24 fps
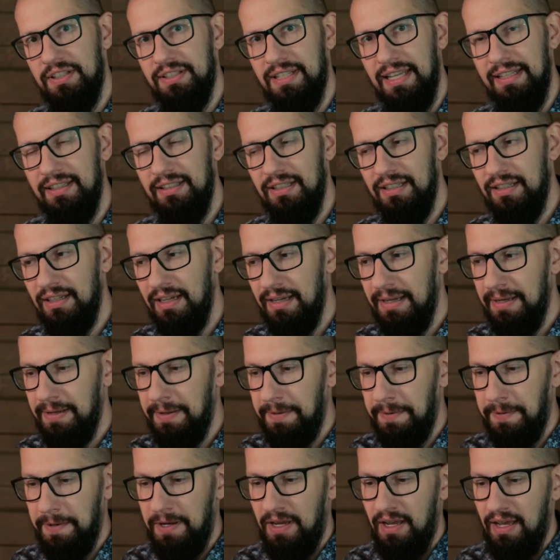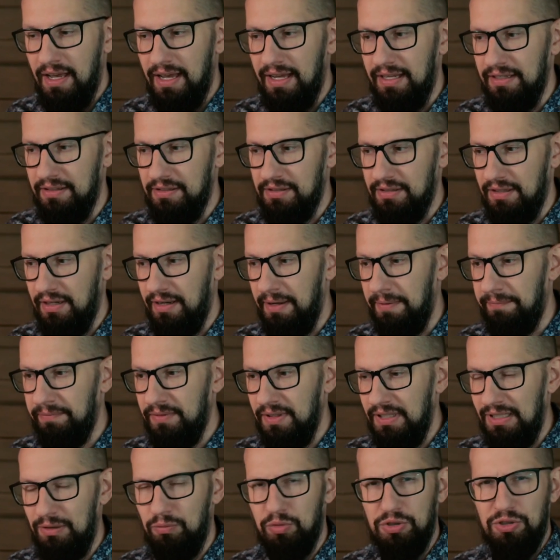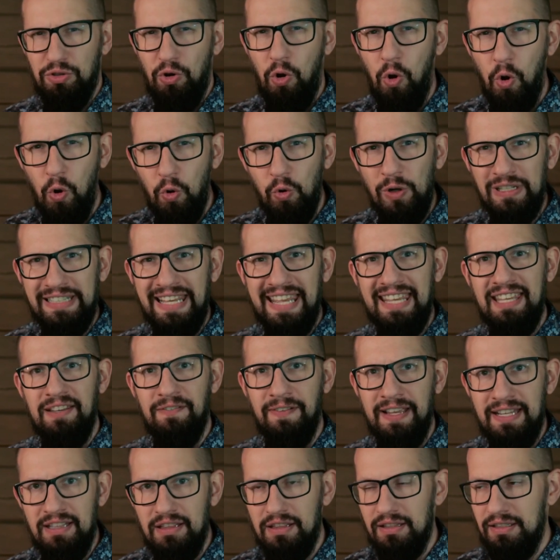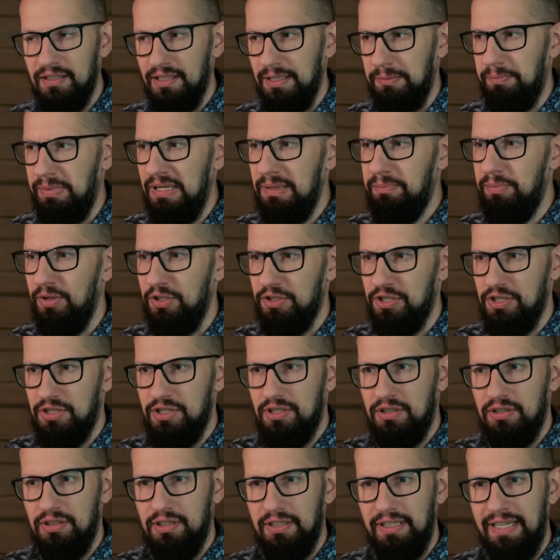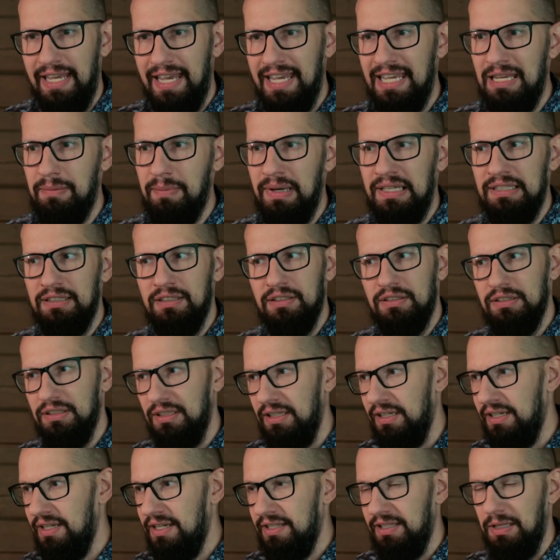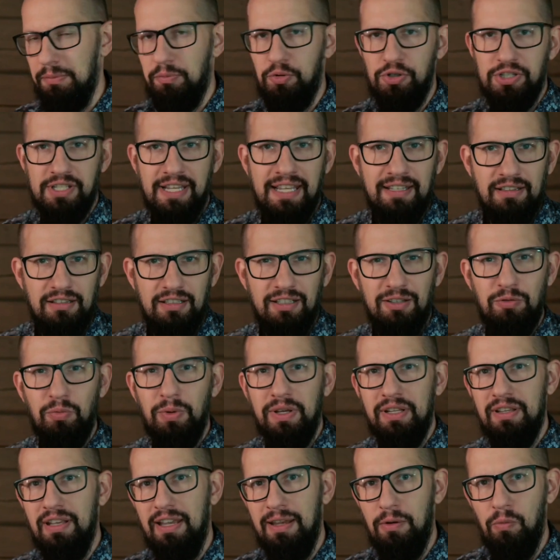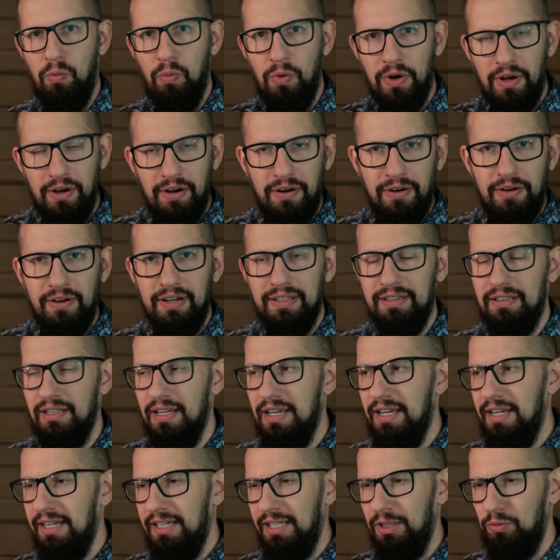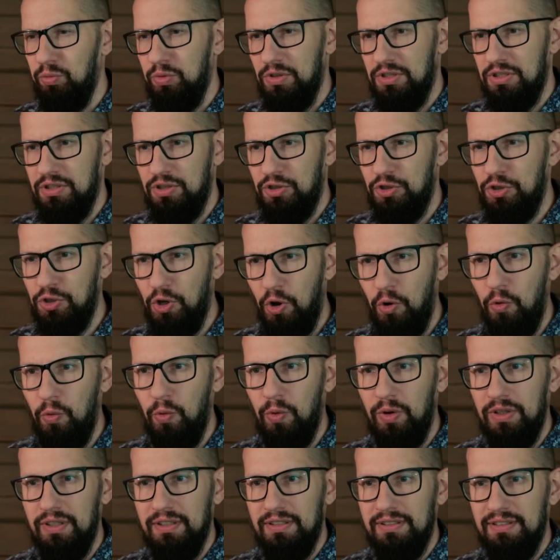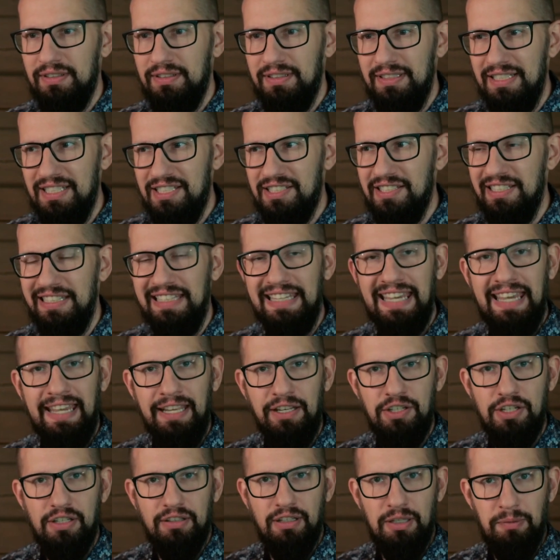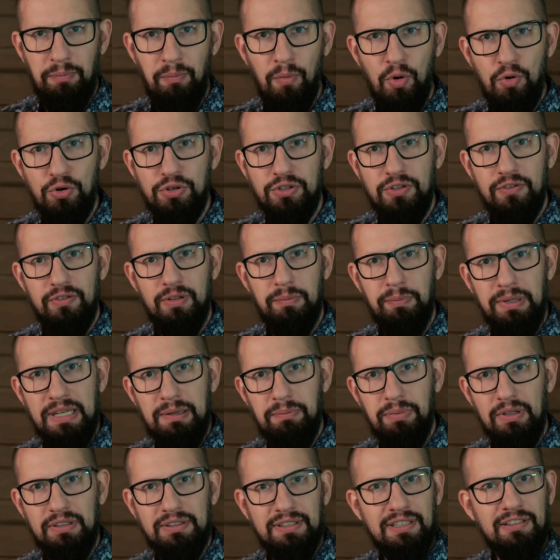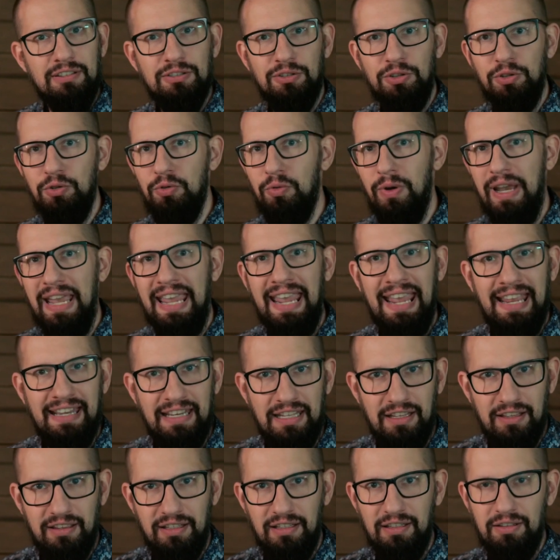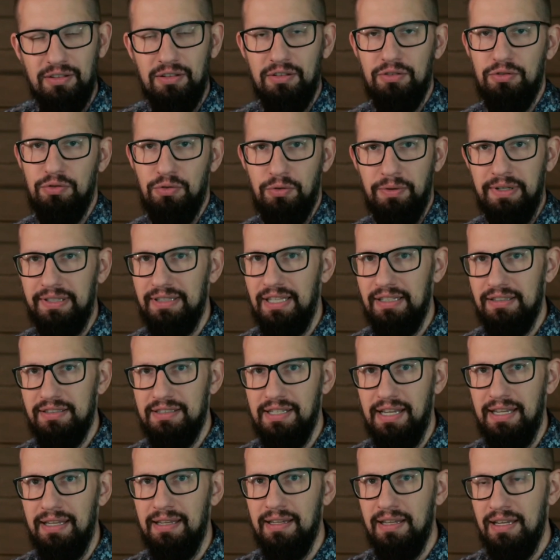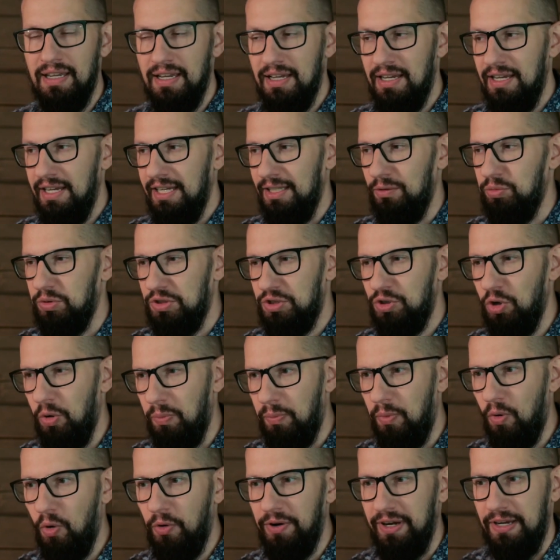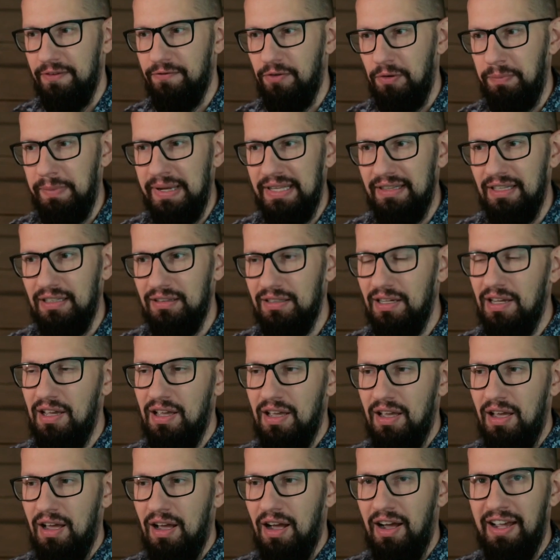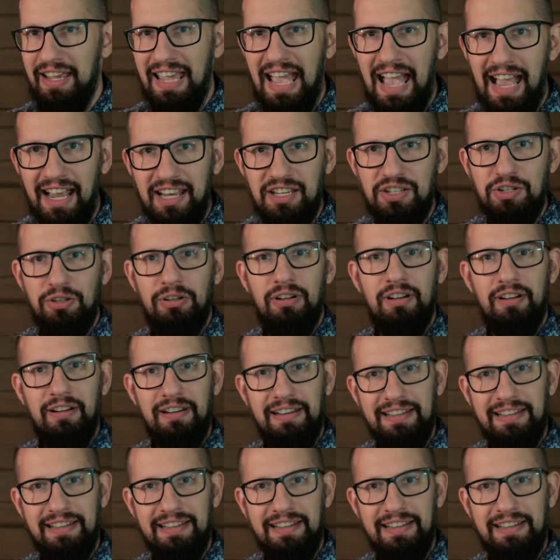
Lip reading: attending, and it was the whole day event, and people just came and they presented where they were, and it was so disengaging that most of the people didn't do anything during that day. It was so boring for me that I actually